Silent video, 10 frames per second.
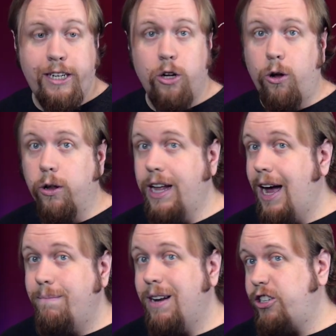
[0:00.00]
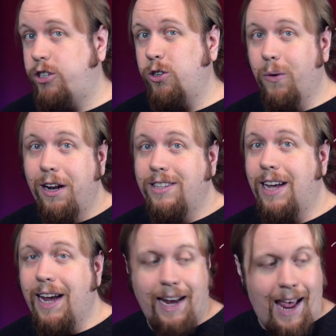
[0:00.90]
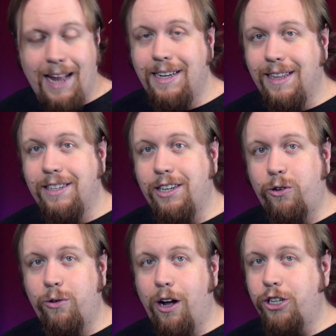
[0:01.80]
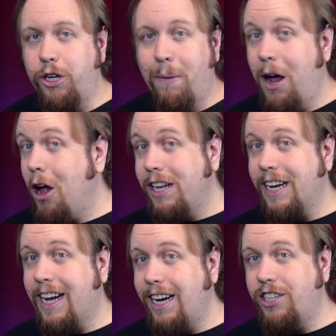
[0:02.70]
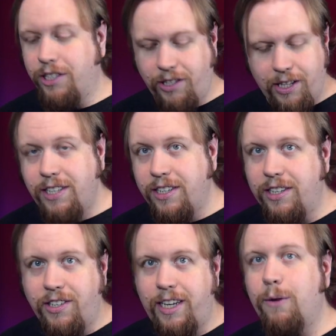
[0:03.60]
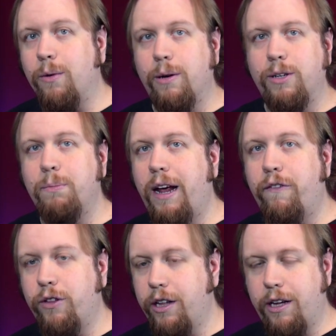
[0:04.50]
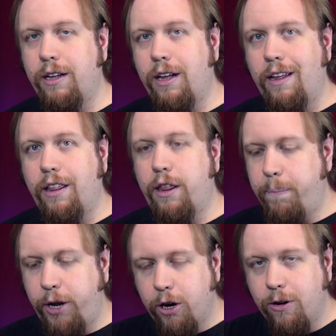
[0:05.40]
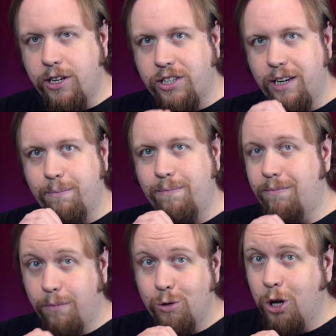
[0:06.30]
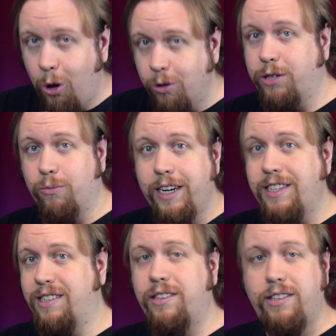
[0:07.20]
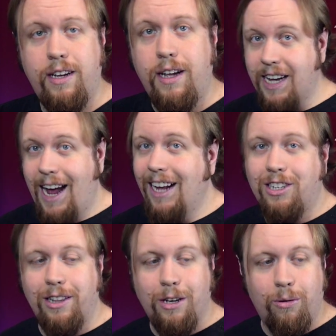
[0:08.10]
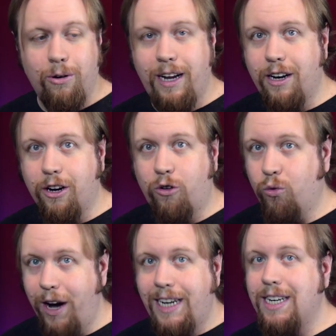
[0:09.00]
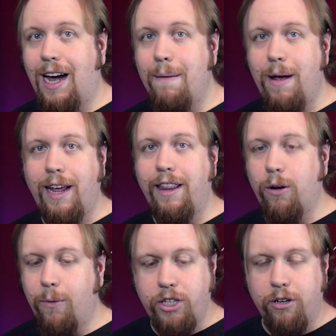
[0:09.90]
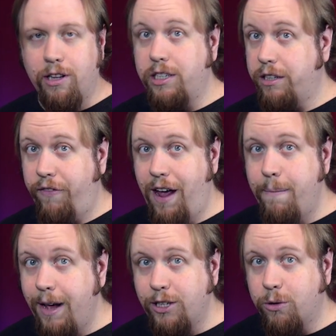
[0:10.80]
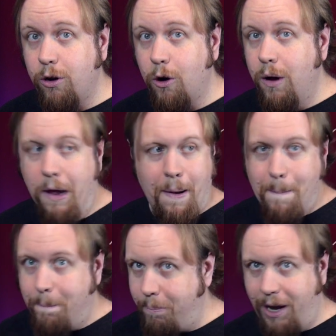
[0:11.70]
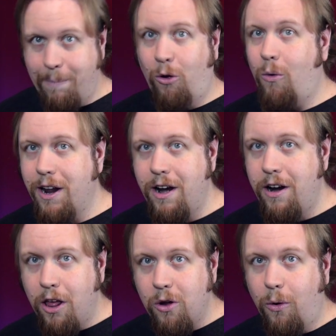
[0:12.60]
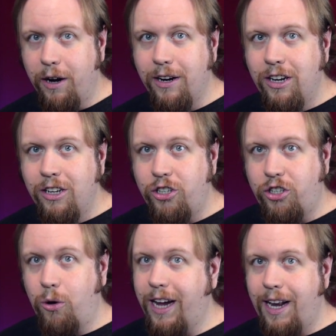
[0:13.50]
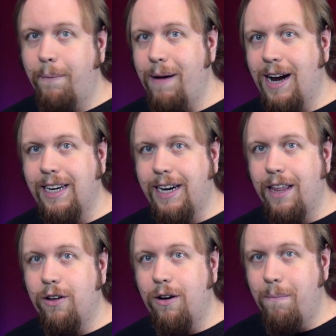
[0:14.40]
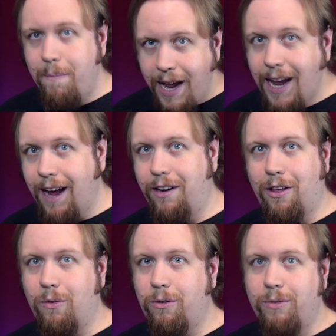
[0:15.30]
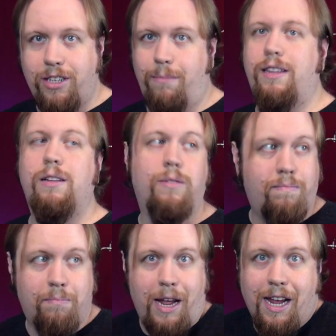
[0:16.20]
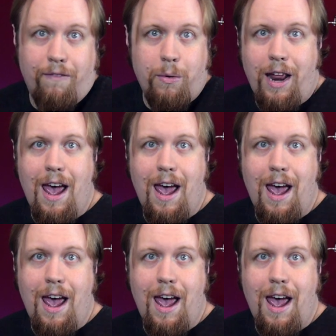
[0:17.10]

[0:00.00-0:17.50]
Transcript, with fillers: be told, I'm not sure what else I can add to this introduction. By all indications, this is a sequel that was made for the the purest and most wholesome reasons. The cast and the crew had a great time making the original, and as the fan base grew, people wanted another one. So getting back together and making another one was something that would make everyone